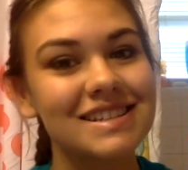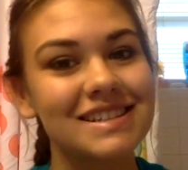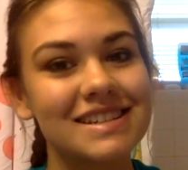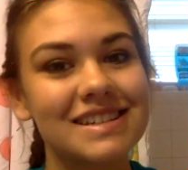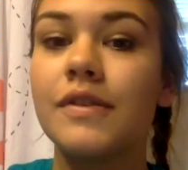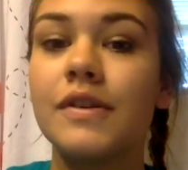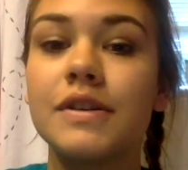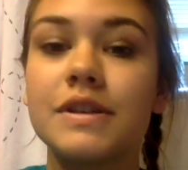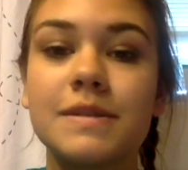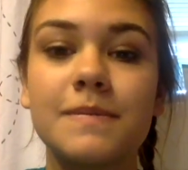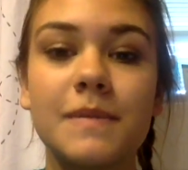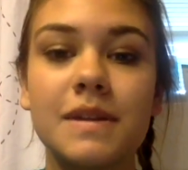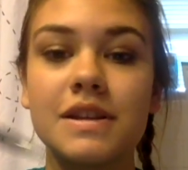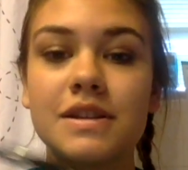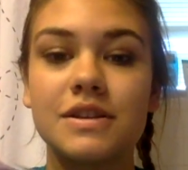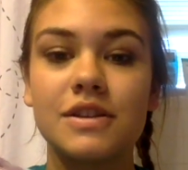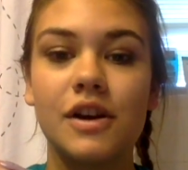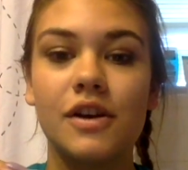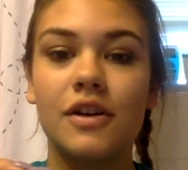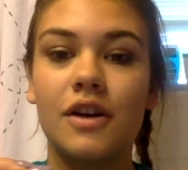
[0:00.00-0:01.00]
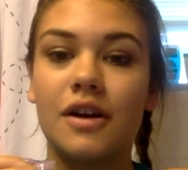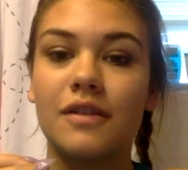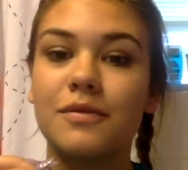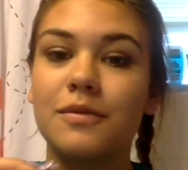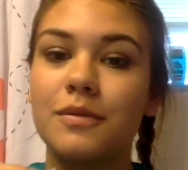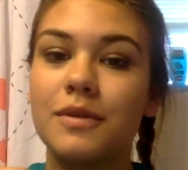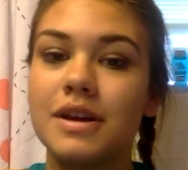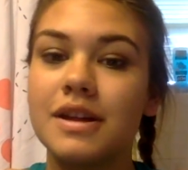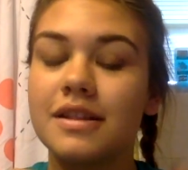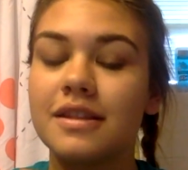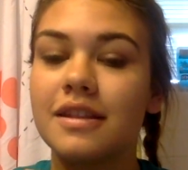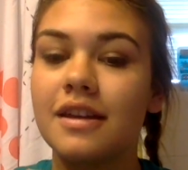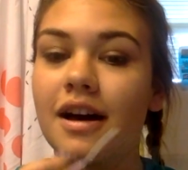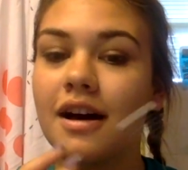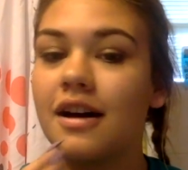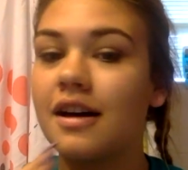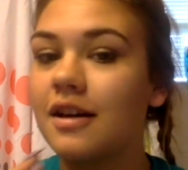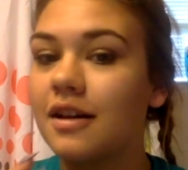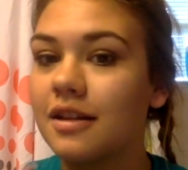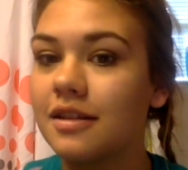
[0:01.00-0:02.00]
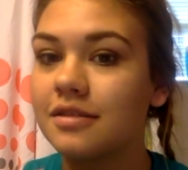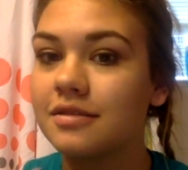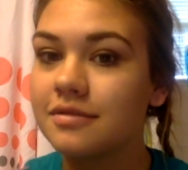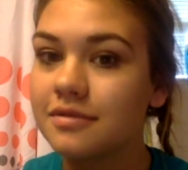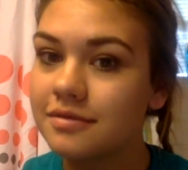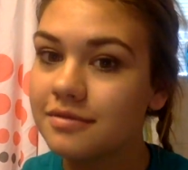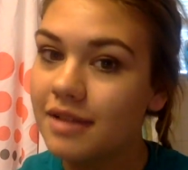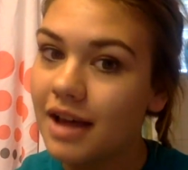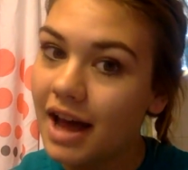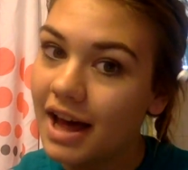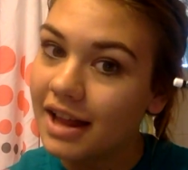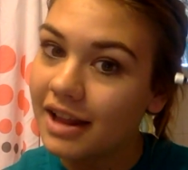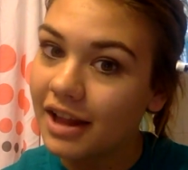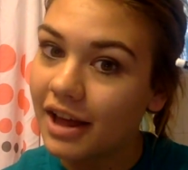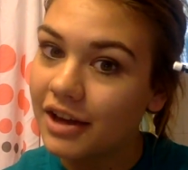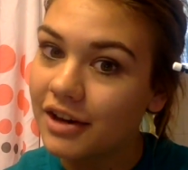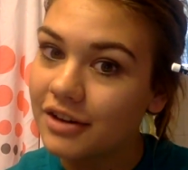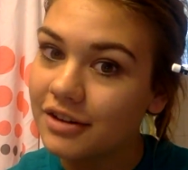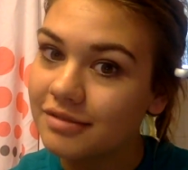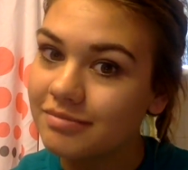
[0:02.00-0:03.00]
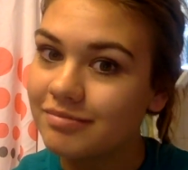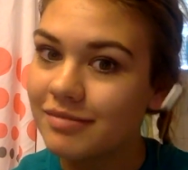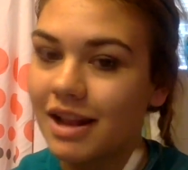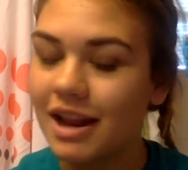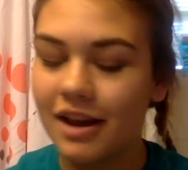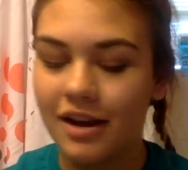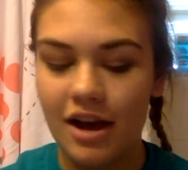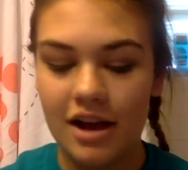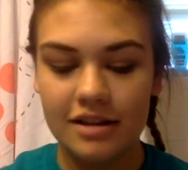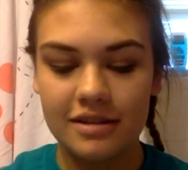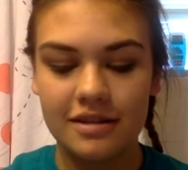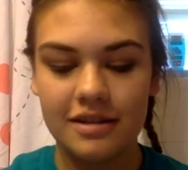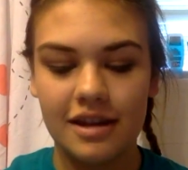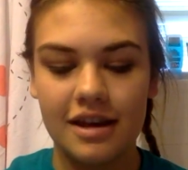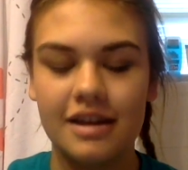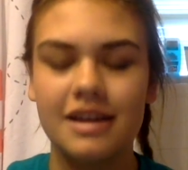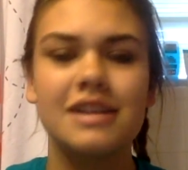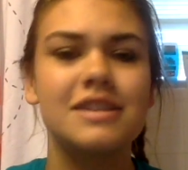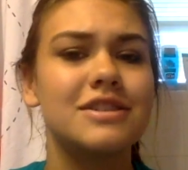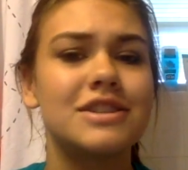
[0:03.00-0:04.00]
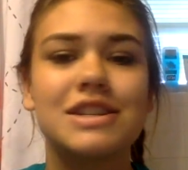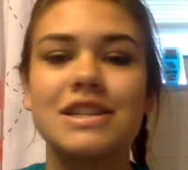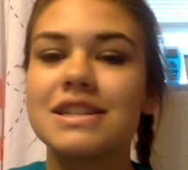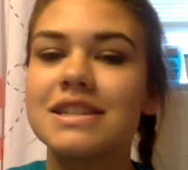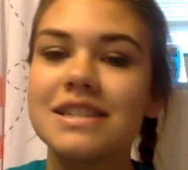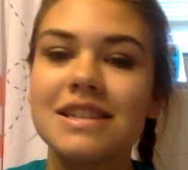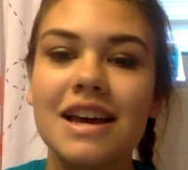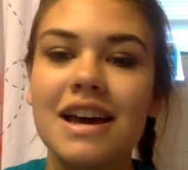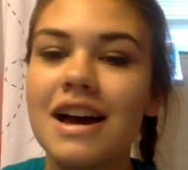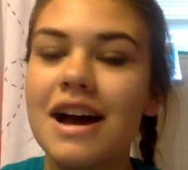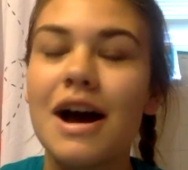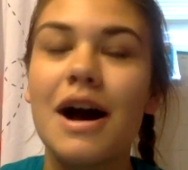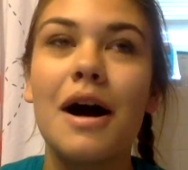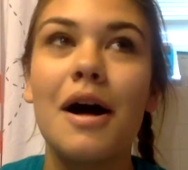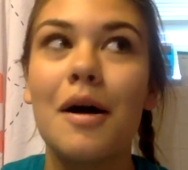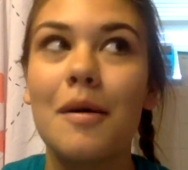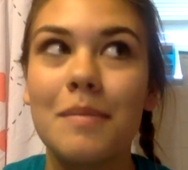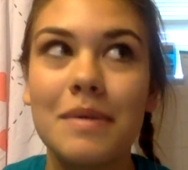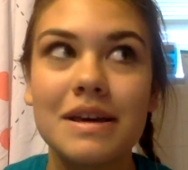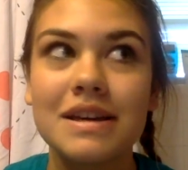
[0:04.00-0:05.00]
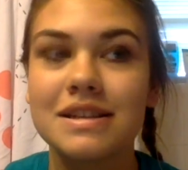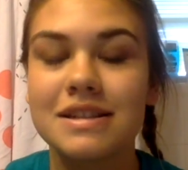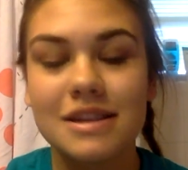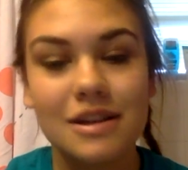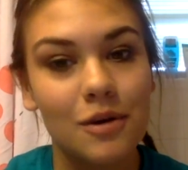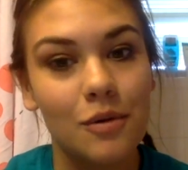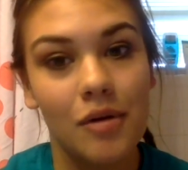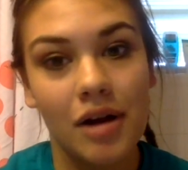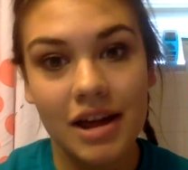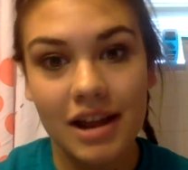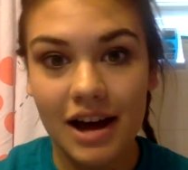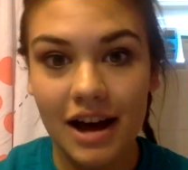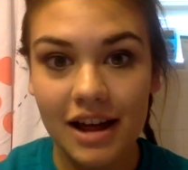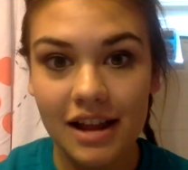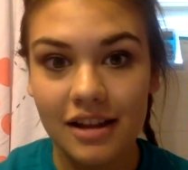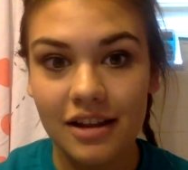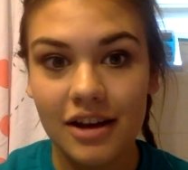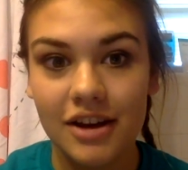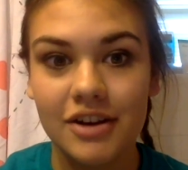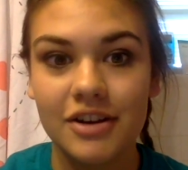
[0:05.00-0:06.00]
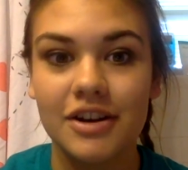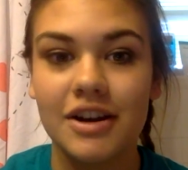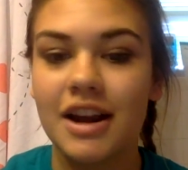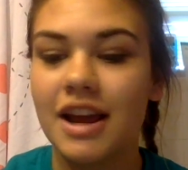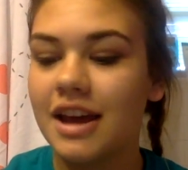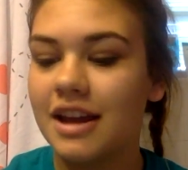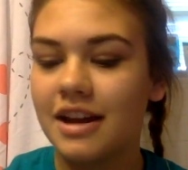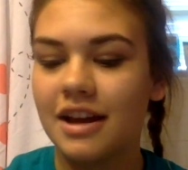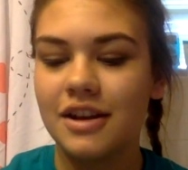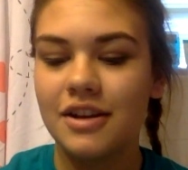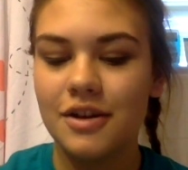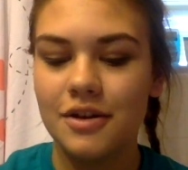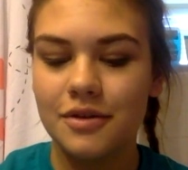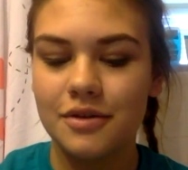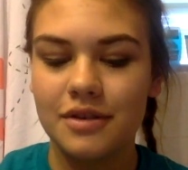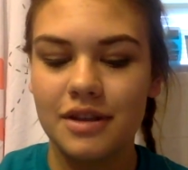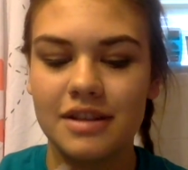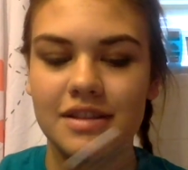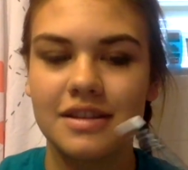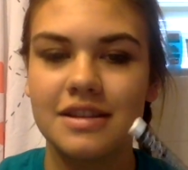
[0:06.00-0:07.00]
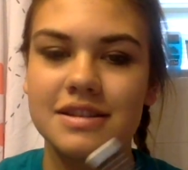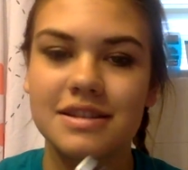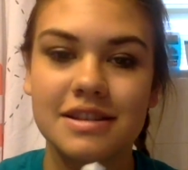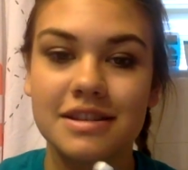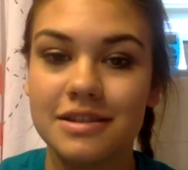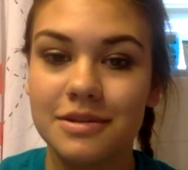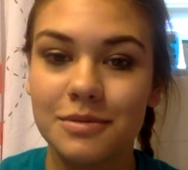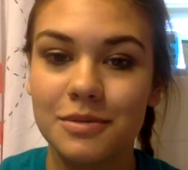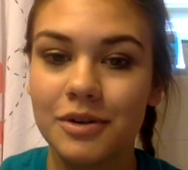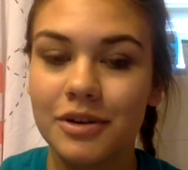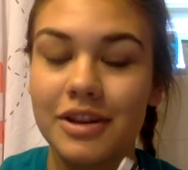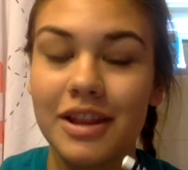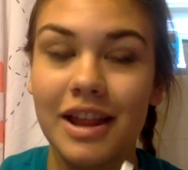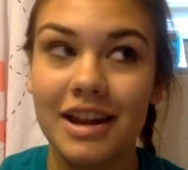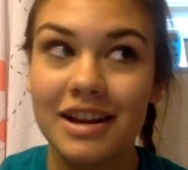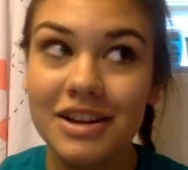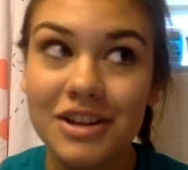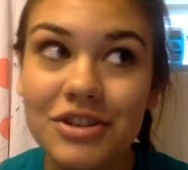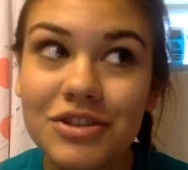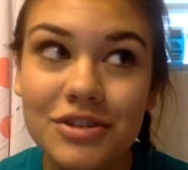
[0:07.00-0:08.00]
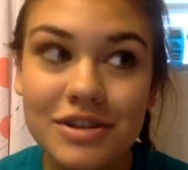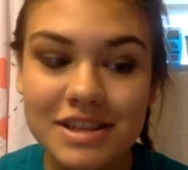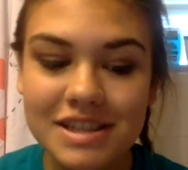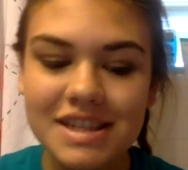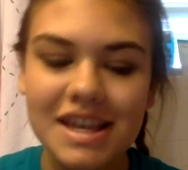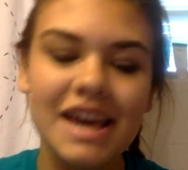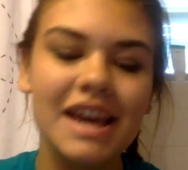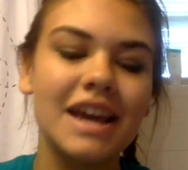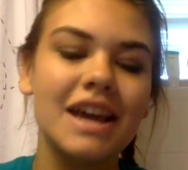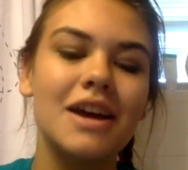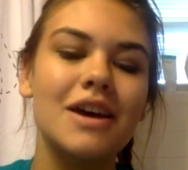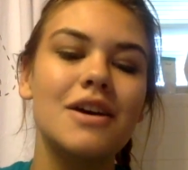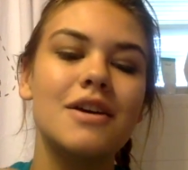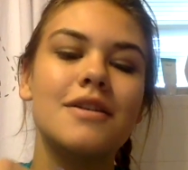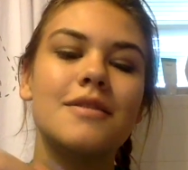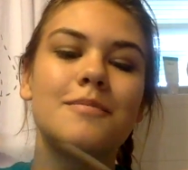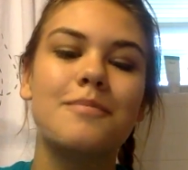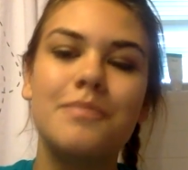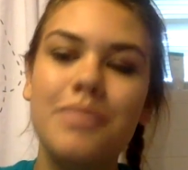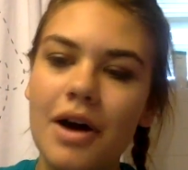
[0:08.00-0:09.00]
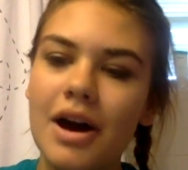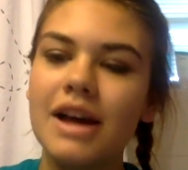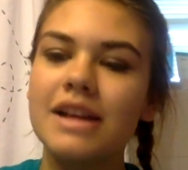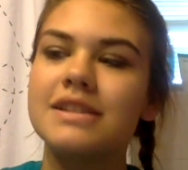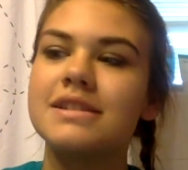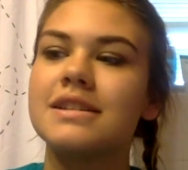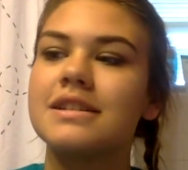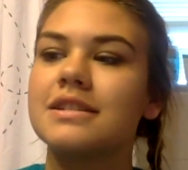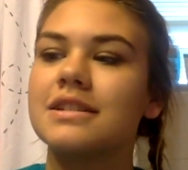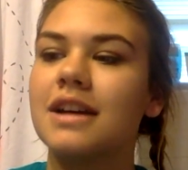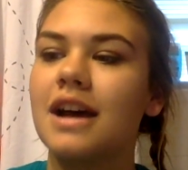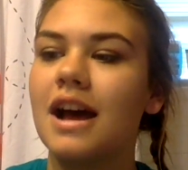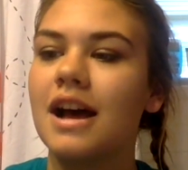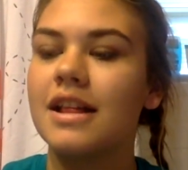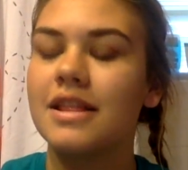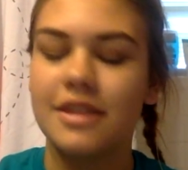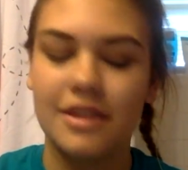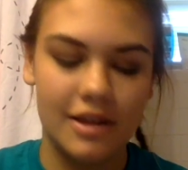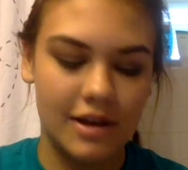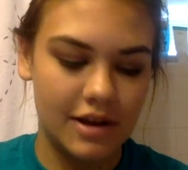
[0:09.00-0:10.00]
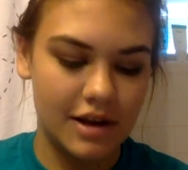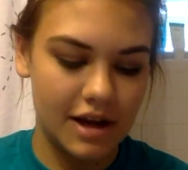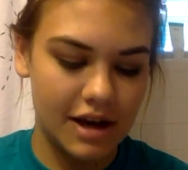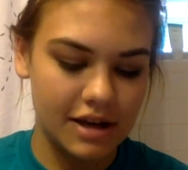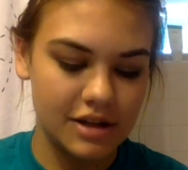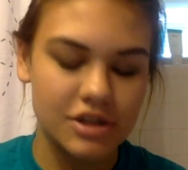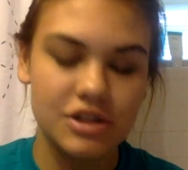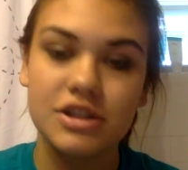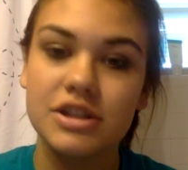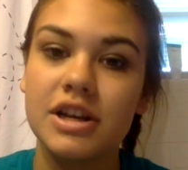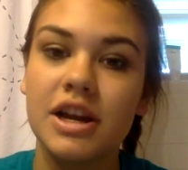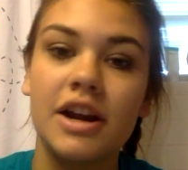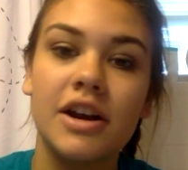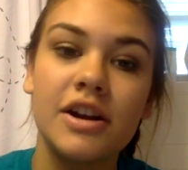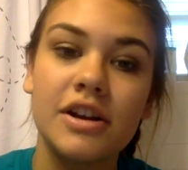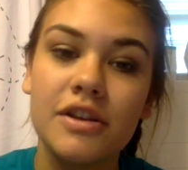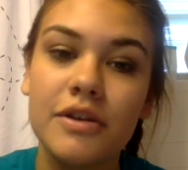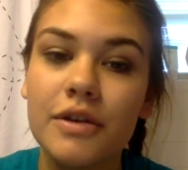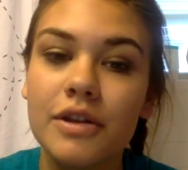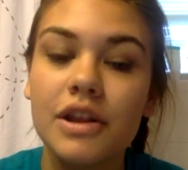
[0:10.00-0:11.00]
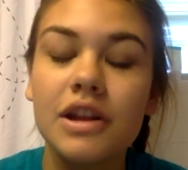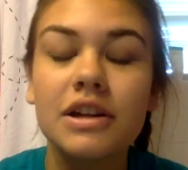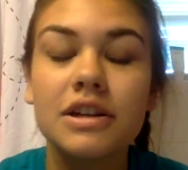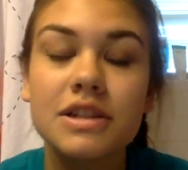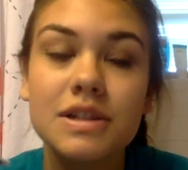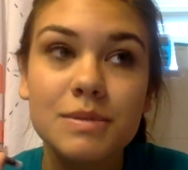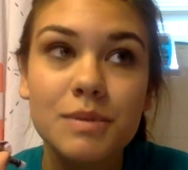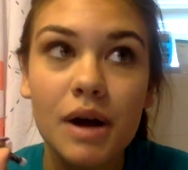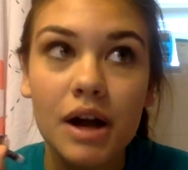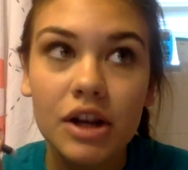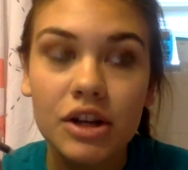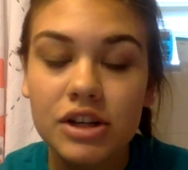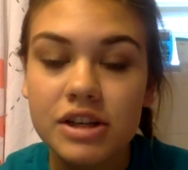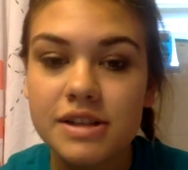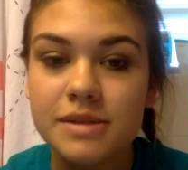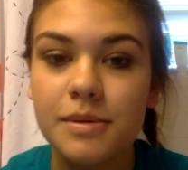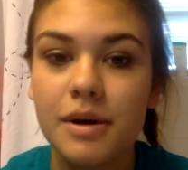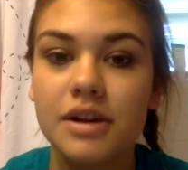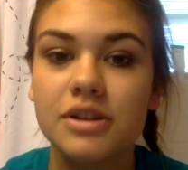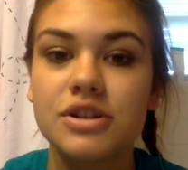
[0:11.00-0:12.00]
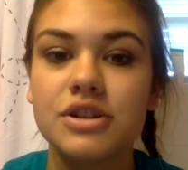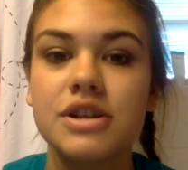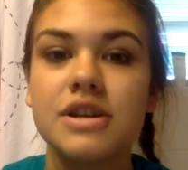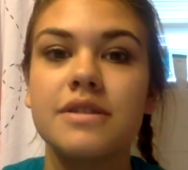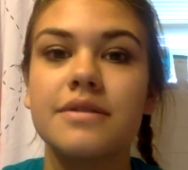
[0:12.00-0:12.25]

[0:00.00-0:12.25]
First, I'm going to start off with eyeliner that I got today. It's just a basic white eyeliner, and I know that this isn't really that interesting, but I thought I'd share and do a little swatchy.